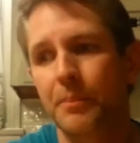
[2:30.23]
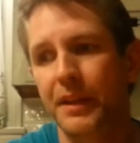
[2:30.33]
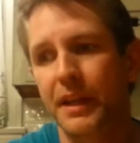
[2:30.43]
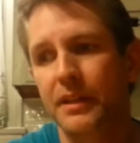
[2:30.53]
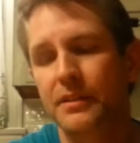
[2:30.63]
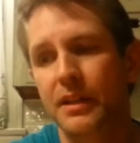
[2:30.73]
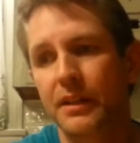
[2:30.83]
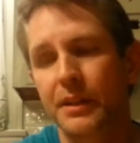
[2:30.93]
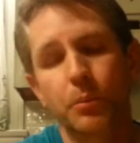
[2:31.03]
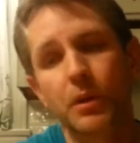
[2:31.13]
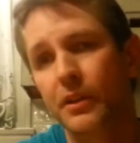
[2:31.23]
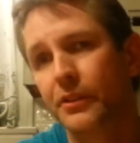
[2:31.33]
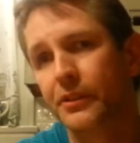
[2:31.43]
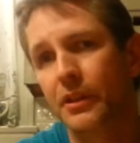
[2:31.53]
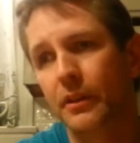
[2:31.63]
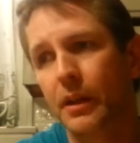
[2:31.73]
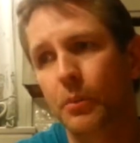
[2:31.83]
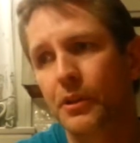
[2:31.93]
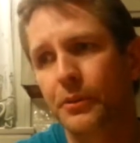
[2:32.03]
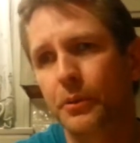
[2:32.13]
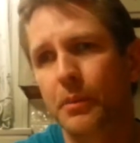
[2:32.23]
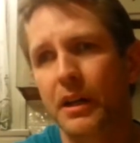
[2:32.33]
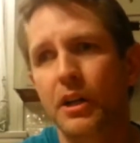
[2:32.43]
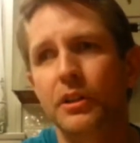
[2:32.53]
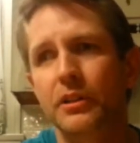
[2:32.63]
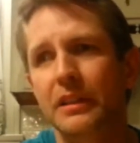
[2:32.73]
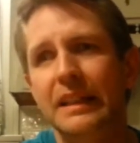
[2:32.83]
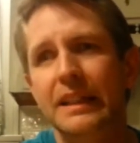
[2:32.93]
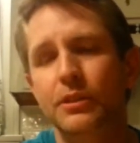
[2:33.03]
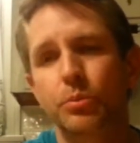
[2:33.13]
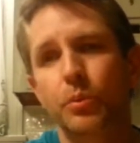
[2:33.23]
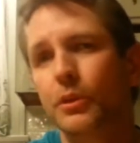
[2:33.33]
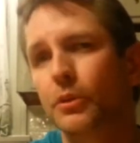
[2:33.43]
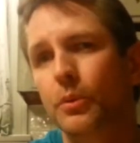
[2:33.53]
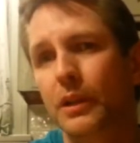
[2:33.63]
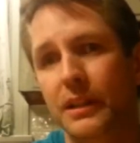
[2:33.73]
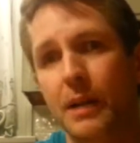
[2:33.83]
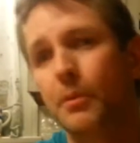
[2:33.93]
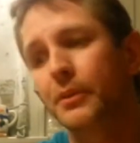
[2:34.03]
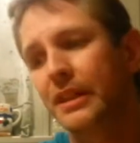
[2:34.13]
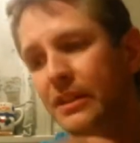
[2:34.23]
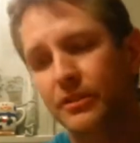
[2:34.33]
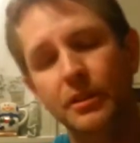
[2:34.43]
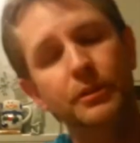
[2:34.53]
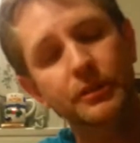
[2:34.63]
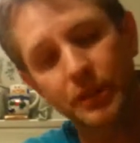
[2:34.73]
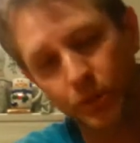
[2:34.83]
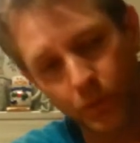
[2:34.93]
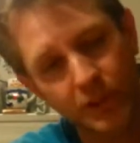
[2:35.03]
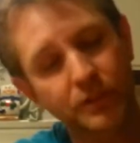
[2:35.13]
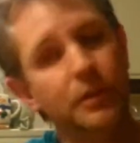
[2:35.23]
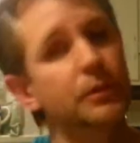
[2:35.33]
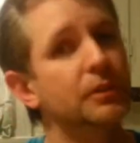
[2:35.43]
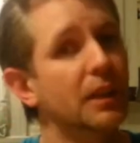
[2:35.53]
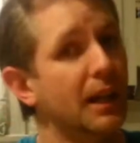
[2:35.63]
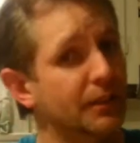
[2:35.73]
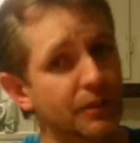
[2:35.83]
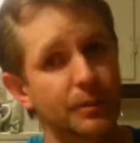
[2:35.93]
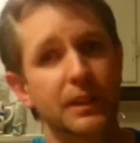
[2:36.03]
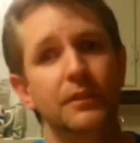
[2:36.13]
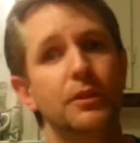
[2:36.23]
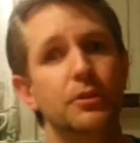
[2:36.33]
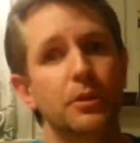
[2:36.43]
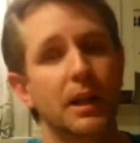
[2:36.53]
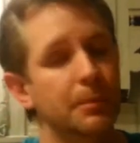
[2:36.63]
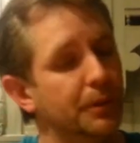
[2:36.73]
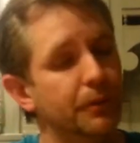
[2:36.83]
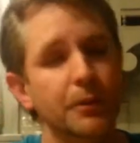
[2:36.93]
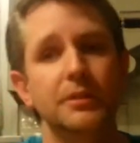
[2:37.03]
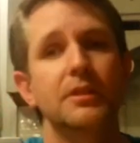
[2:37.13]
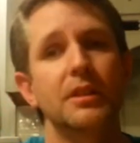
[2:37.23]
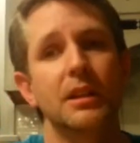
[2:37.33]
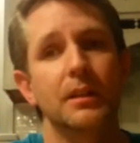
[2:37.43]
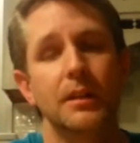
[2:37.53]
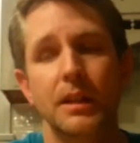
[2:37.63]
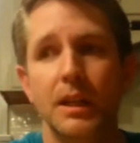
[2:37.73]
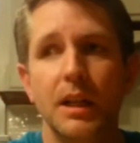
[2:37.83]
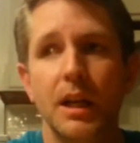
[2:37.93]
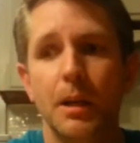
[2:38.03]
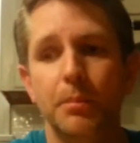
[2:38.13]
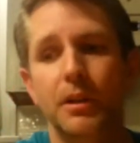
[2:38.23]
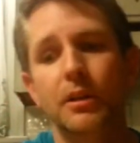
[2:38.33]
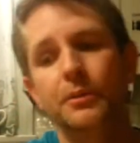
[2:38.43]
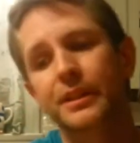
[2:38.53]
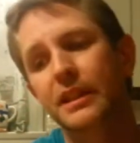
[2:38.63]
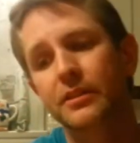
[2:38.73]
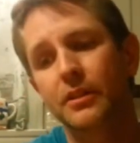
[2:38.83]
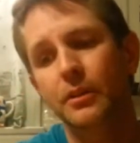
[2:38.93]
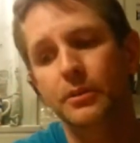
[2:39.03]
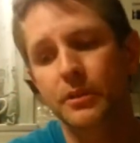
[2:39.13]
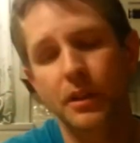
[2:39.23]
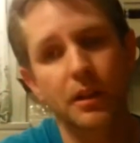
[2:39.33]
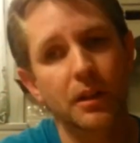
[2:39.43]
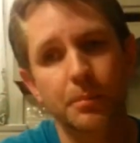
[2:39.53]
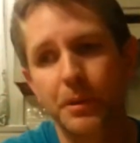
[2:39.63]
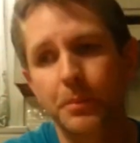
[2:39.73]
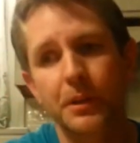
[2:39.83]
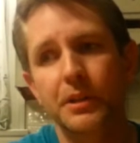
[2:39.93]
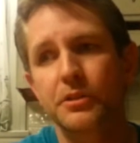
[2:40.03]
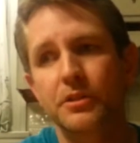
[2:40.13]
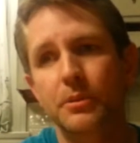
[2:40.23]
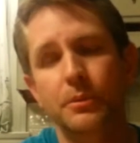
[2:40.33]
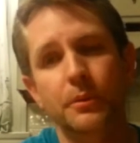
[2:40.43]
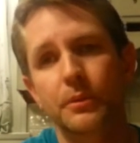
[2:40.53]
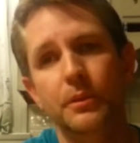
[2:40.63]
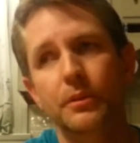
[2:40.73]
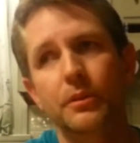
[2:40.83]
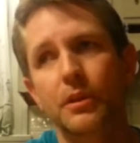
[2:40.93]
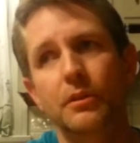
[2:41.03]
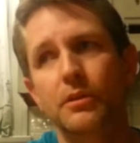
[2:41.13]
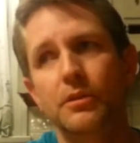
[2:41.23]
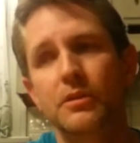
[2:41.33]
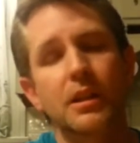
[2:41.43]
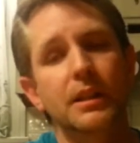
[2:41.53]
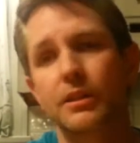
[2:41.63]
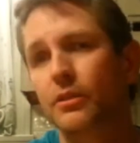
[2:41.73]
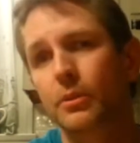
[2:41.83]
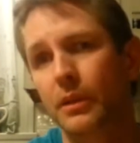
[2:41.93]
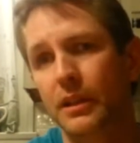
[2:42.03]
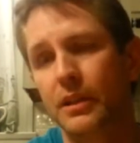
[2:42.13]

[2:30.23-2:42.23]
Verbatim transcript: And it wasn't, y'all. I went through about 100 leads real quick. Now, I'm on the East Coast. On the West Coast, I'd still give it a try. I'd be the first to tell you. But on the East Coast, people here just don't, they're just not into it.